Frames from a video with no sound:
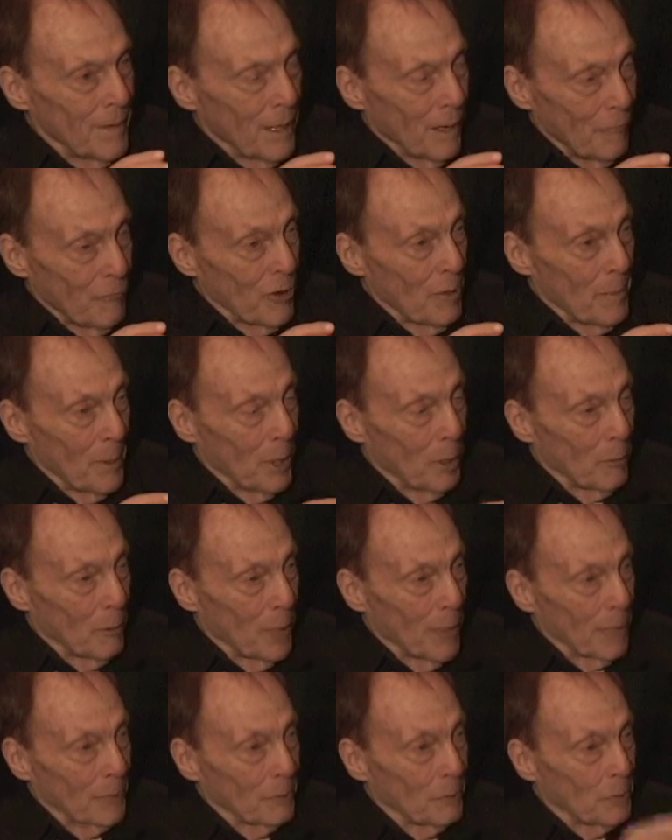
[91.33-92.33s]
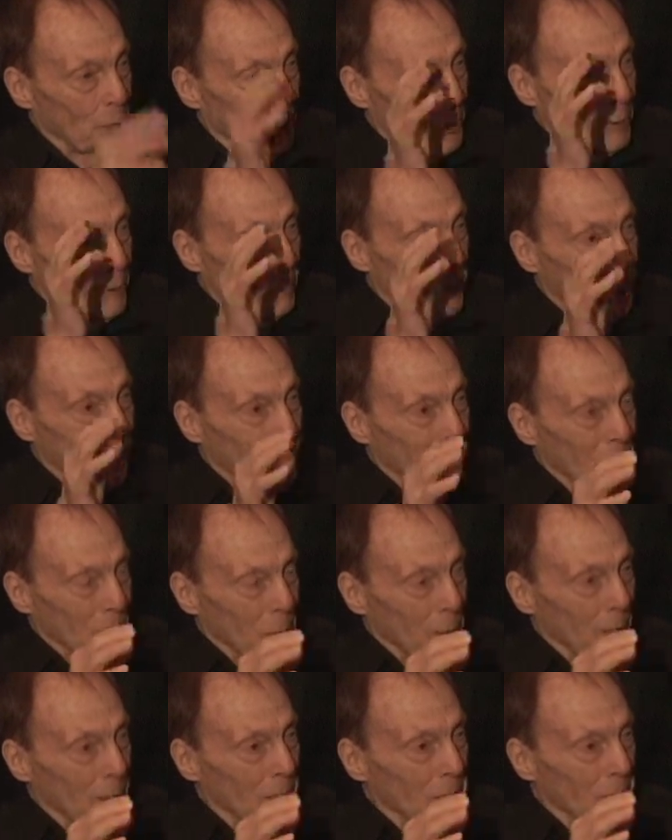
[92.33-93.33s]
female rat, grow
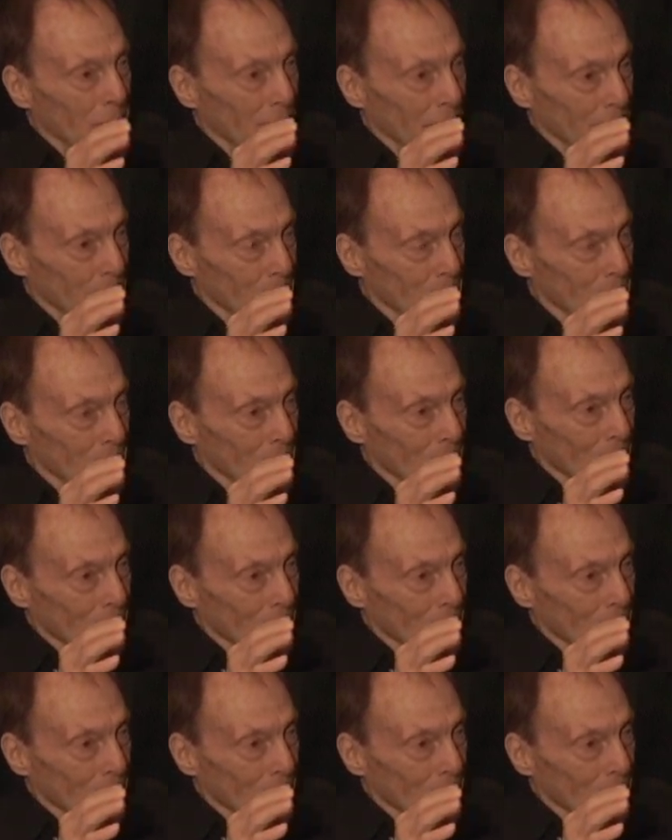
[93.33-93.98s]
to 8 times